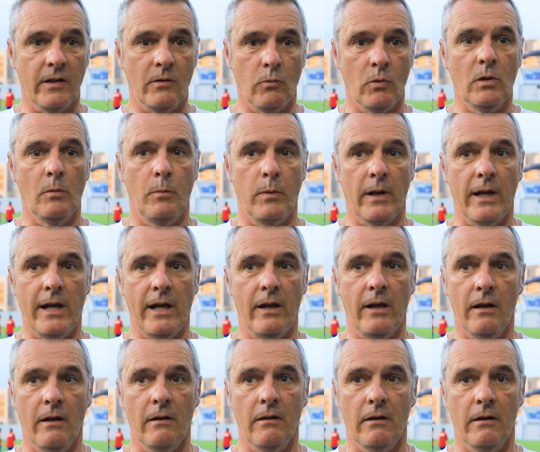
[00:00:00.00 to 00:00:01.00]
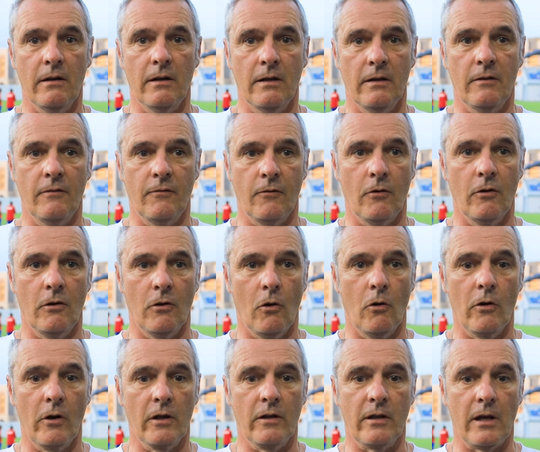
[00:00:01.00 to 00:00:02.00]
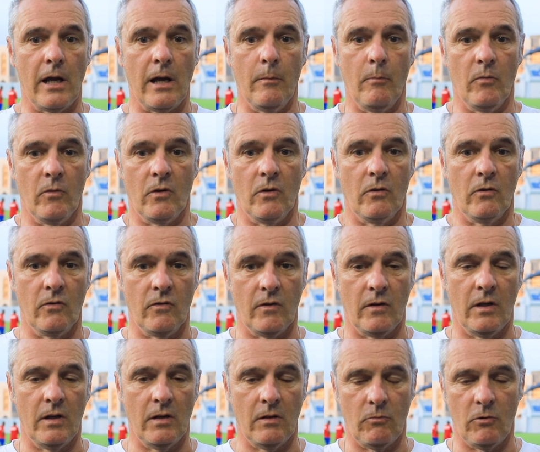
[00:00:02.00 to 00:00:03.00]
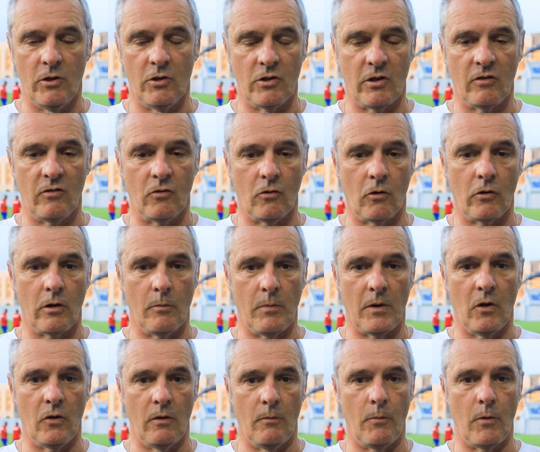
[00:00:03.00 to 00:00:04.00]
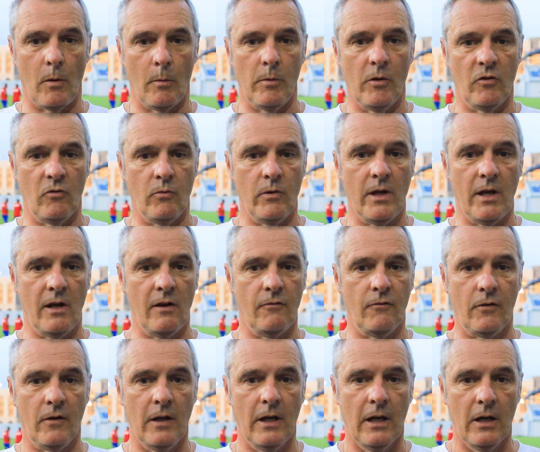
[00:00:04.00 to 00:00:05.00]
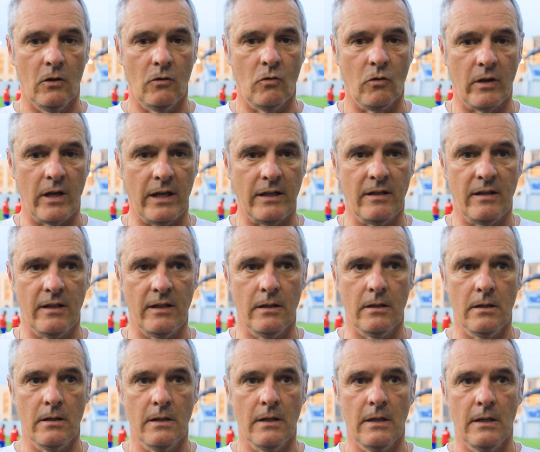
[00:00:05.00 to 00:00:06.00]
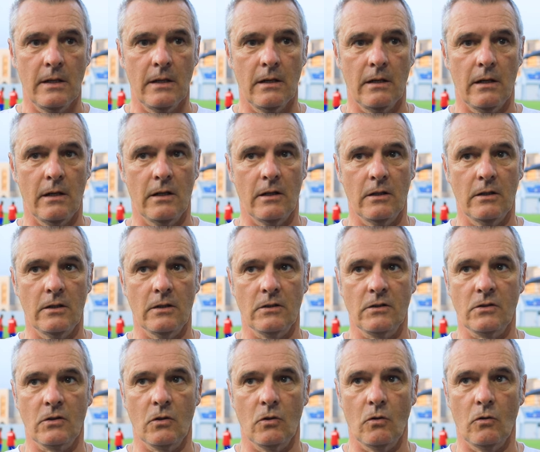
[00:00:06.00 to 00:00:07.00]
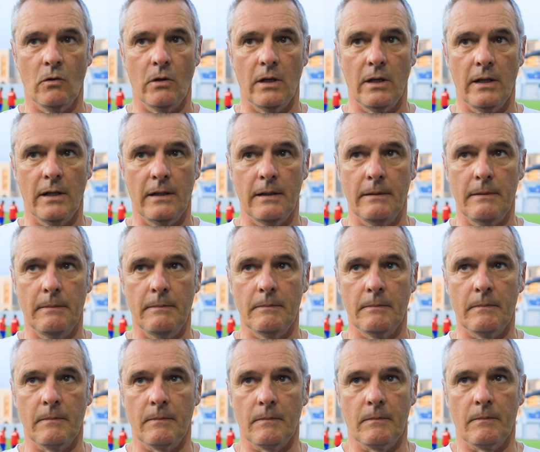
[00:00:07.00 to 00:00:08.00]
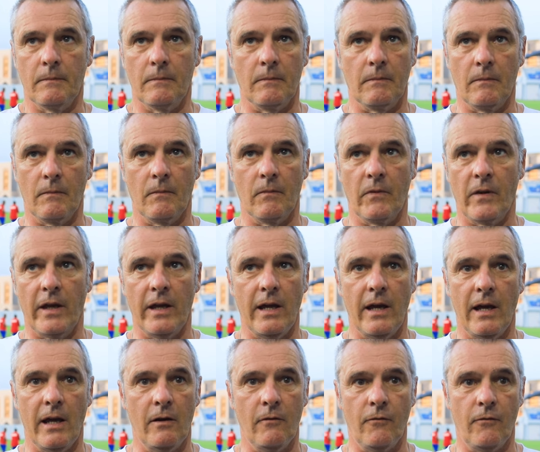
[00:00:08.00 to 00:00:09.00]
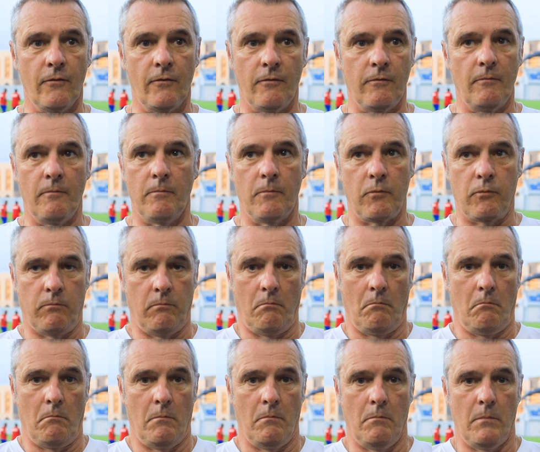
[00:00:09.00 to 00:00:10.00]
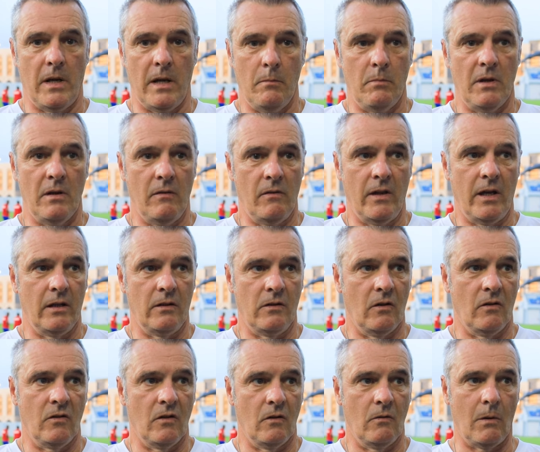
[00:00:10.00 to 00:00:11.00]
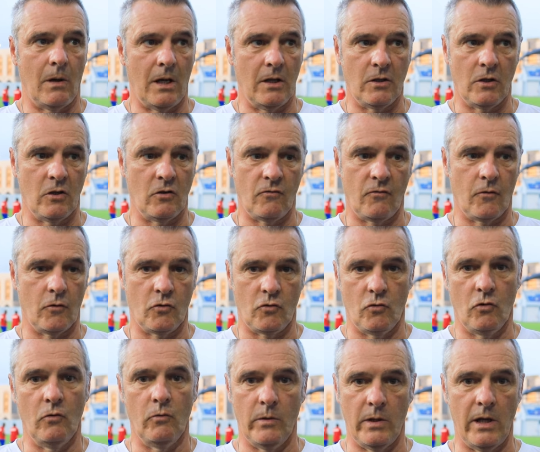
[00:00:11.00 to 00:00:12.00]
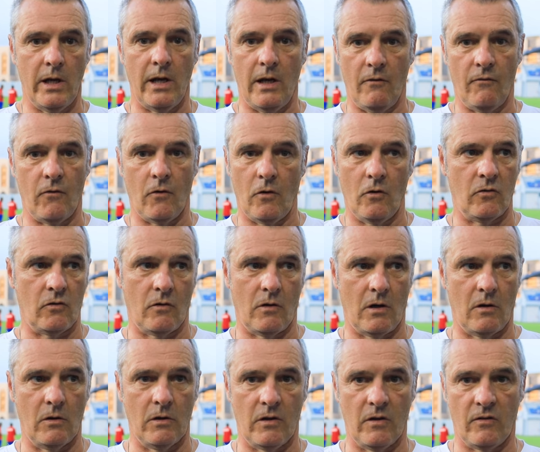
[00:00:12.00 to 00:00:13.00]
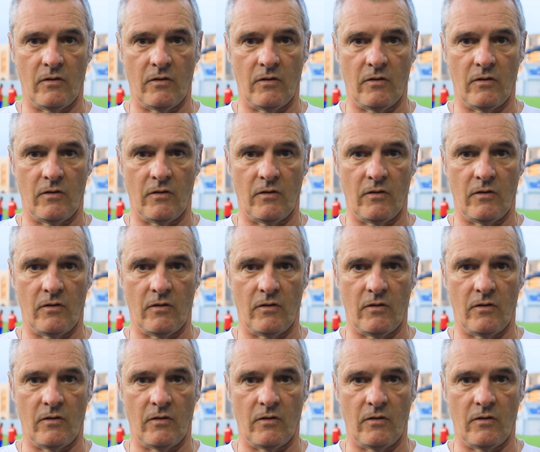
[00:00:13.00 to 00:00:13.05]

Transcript: that will play for a longer time. You see, we just talked about the problems we have to get here. So they have maybe their disadvantage. For sure we have also our